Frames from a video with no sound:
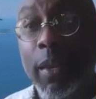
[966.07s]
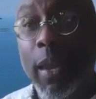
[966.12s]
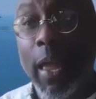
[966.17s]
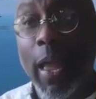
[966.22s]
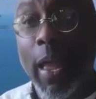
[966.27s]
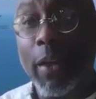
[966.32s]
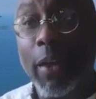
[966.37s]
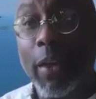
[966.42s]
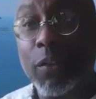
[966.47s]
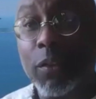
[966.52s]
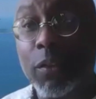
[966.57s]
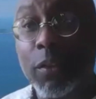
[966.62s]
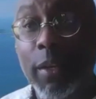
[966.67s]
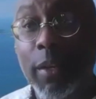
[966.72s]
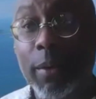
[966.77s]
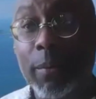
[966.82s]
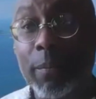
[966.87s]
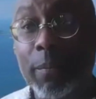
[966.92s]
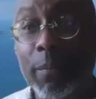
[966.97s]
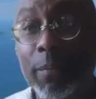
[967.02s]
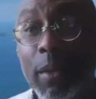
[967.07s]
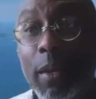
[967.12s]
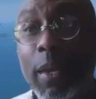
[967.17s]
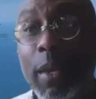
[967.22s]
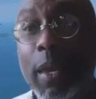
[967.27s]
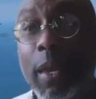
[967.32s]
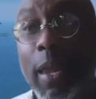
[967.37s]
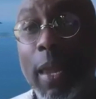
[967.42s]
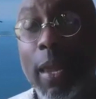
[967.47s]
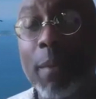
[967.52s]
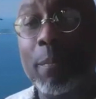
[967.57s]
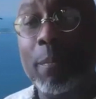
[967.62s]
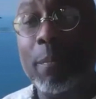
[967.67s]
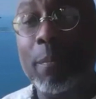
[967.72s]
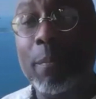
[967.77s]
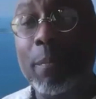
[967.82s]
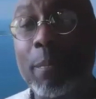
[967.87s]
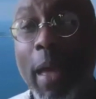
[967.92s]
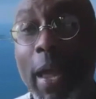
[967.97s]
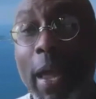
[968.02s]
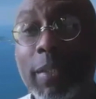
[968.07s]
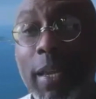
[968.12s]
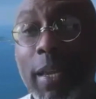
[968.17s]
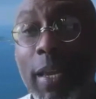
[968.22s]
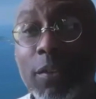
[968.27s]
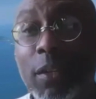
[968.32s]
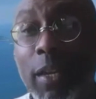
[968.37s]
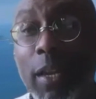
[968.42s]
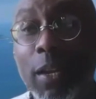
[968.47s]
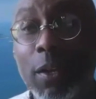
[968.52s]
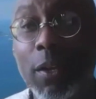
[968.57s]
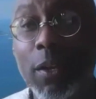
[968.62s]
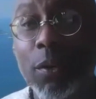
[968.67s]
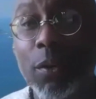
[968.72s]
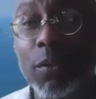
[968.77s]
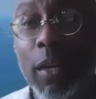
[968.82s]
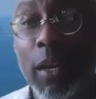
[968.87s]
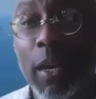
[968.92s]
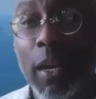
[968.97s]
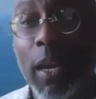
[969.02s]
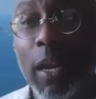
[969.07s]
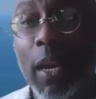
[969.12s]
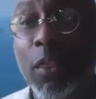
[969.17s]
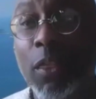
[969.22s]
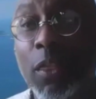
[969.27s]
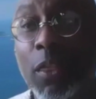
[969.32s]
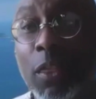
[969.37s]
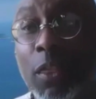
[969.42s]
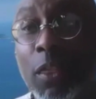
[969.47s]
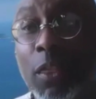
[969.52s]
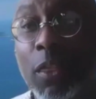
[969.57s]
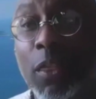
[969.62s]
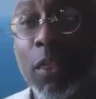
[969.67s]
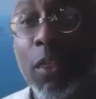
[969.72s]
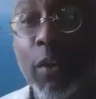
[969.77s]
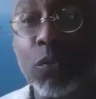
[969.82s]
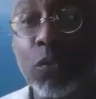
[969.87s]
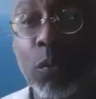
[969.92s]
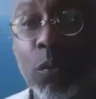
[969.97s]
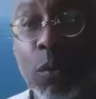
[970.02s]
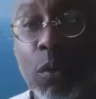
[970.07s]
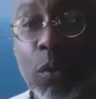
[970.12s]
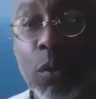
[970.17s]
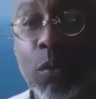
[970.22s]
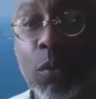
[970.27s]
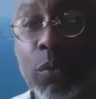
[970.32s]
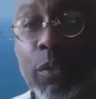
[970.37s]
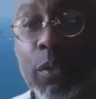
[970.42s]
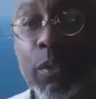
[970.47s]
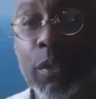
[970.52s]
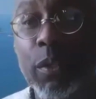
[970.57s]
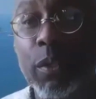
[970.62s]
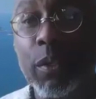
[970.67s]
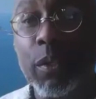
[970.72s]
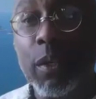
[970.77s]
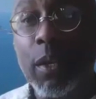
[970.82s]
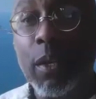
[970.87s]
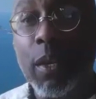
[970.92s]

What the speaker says: that actually impact educators in their professional roles.